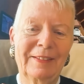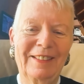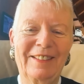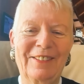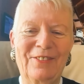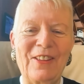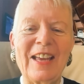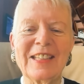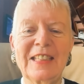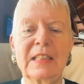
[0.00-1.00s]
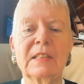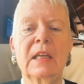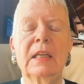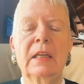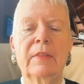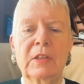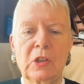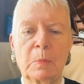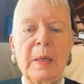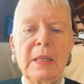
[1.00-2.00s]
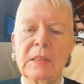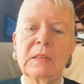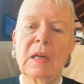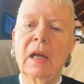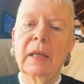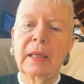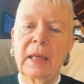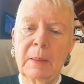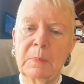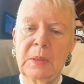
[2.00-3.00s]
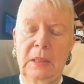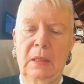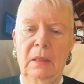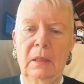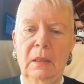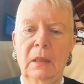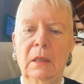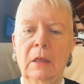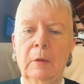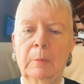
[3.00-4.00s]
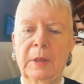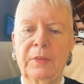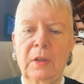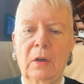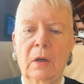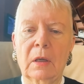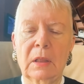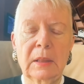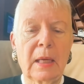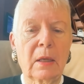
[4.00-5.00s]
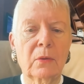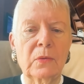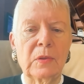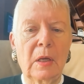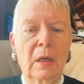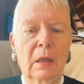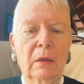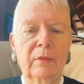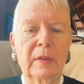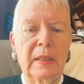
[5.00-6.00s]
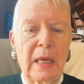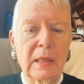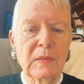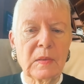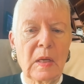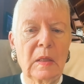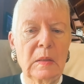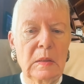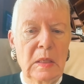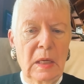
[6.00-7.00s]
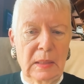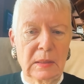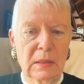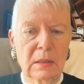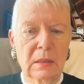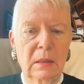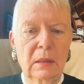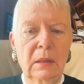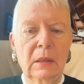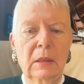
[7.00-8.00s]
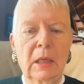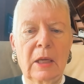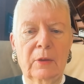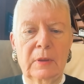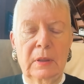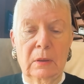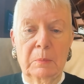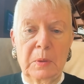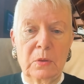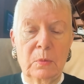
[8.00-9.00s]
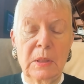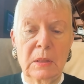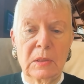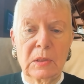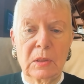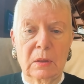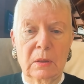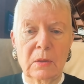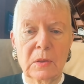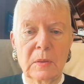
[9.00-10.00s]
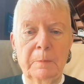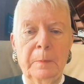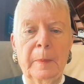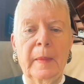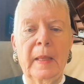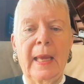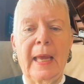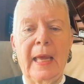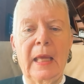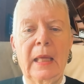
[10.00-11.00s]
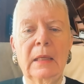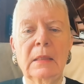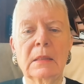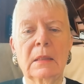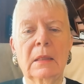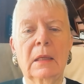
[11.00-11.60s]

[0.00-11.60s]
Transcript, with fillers: The fact is that space is not empty, but there are clouds of gas and dust out there between the stars, and